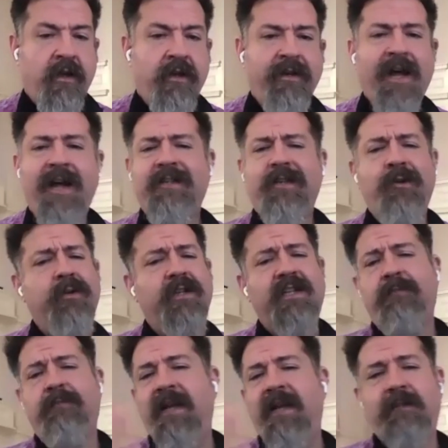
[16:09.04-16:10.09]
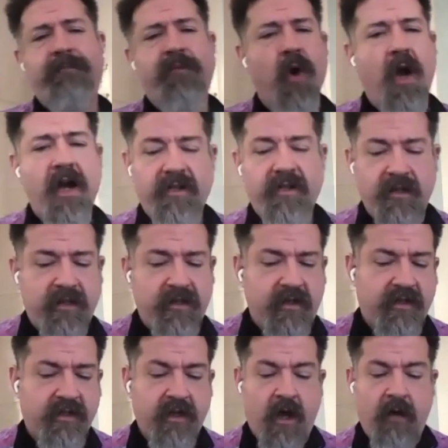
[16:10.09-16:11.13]
Not to dispense prizes
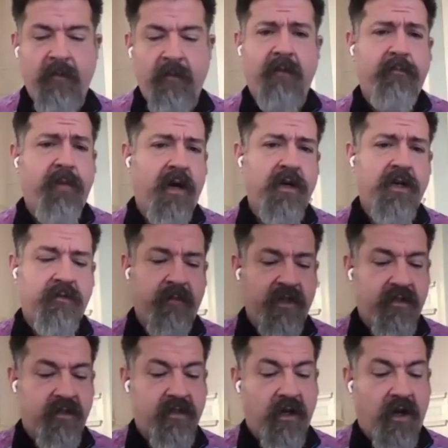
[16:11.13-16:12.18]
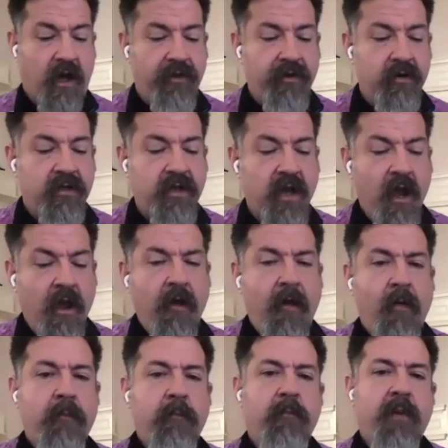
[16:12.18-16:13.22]
to some and punishments to others,
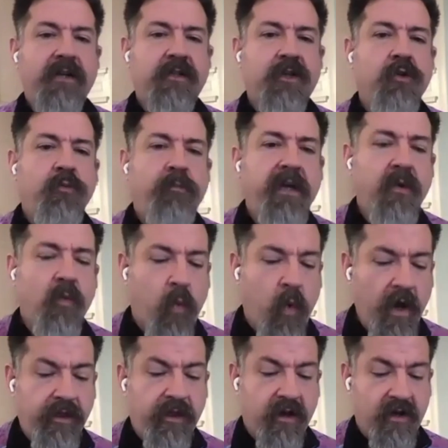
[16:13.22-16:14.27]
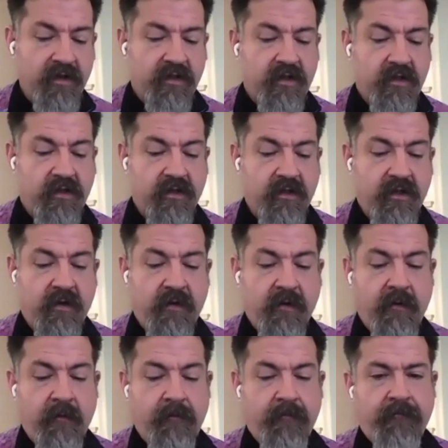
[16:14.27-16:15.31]
but to be with us,
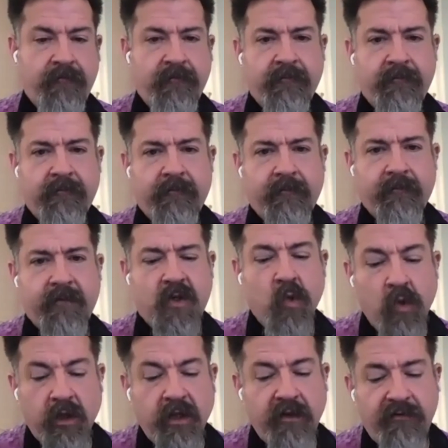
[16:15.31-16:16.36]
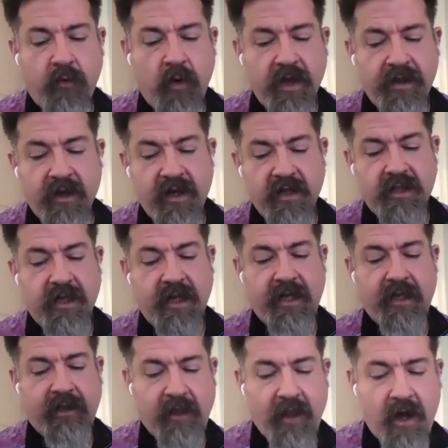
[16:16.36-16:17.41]
to live with us
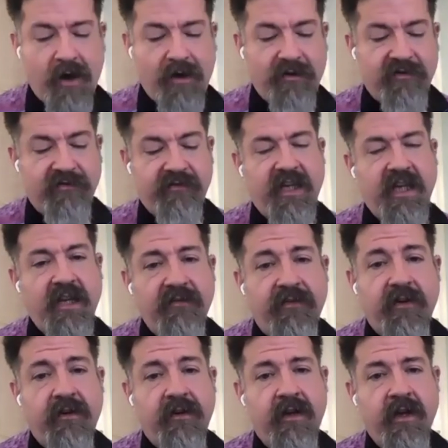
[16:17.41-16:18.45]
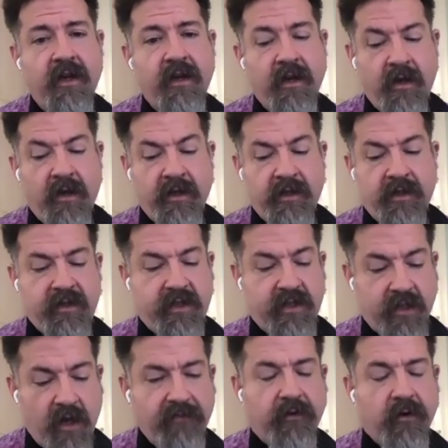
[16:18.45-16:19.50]
in love, even to
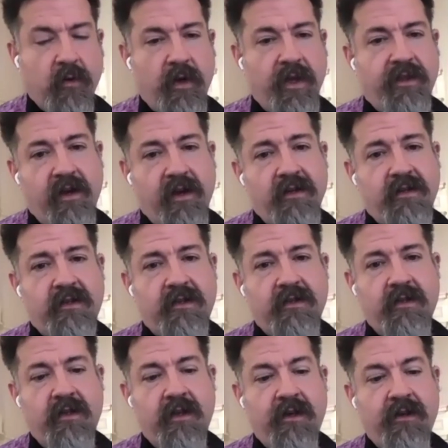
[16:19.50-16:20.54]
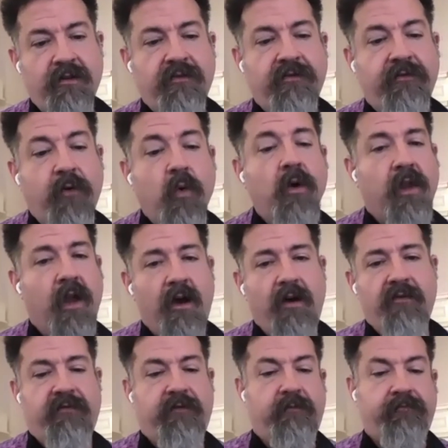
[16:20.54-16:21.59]
suffer with us for
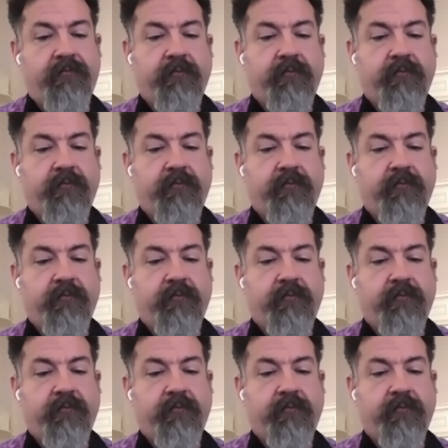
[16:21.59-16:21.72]
love.